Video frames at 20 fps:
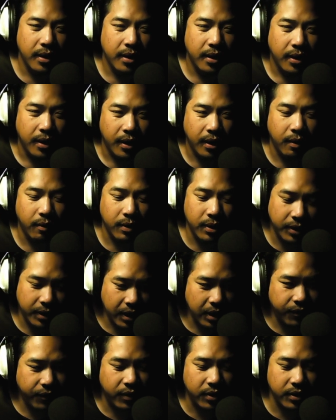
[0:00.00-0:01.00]
All right, when you think
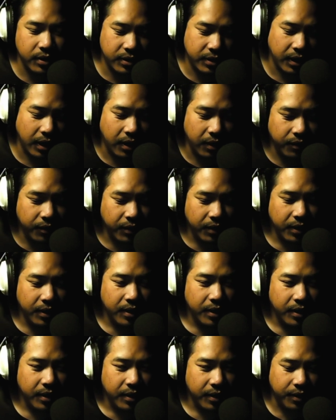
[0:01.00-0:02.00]
for yourself,
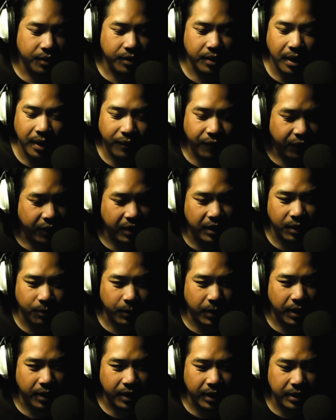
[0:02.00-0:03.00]
you're not affecting
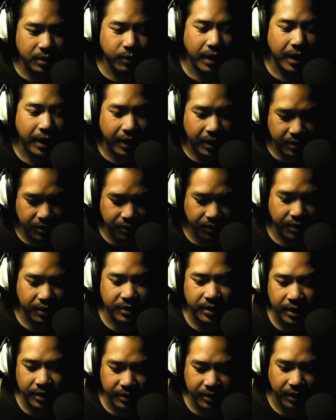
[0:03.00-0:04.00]
me. That's why I consider it as an
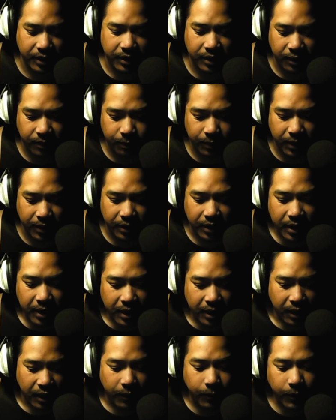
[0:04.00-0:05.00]
incentive. But
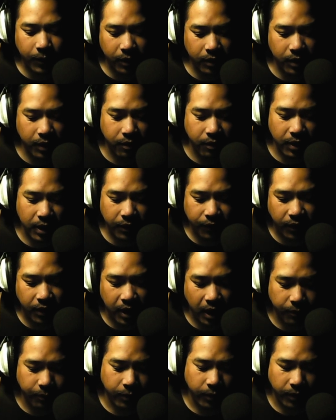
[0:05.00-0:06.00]
let me know if you agree. Leave a
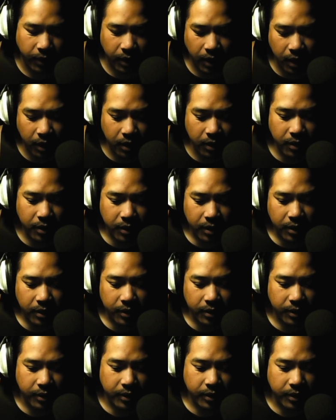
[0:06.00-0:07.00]
comment below.
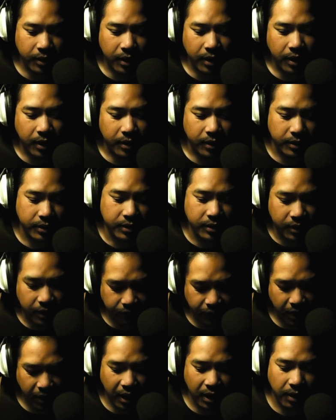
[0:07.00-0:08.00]
This is the
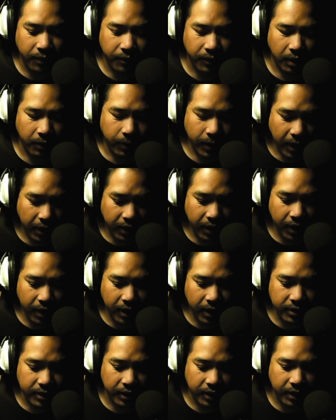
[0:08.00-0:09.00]
Highly Evolved
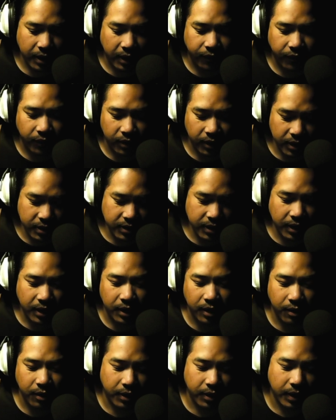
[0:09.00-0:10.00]
Podcast. I thank you for listening. I know
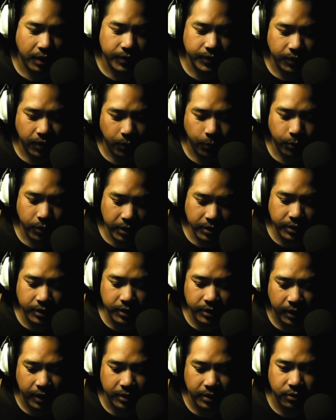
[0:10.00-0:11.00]
your time is very precious,
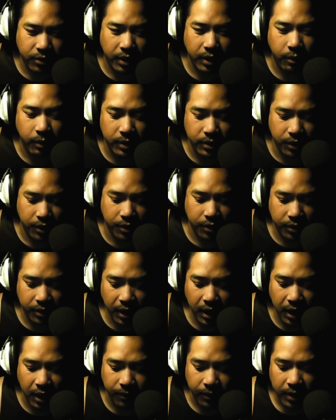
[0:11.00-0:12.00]
and I try to waste your
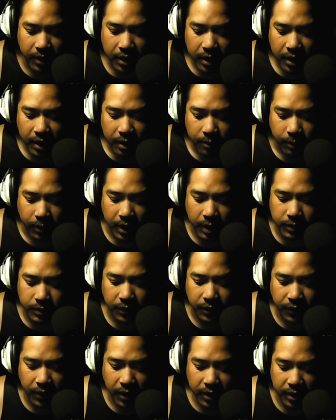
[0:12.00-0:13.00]
time. My name is
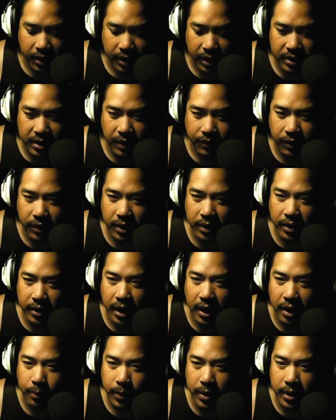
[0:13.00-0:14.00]
Stefan. You guys have a good
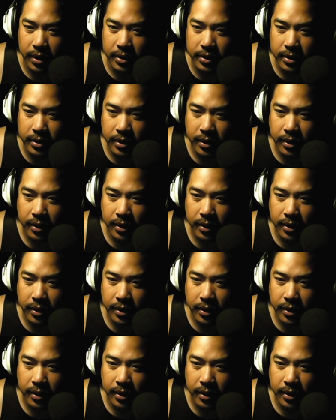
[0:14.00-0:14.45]
day. Peace.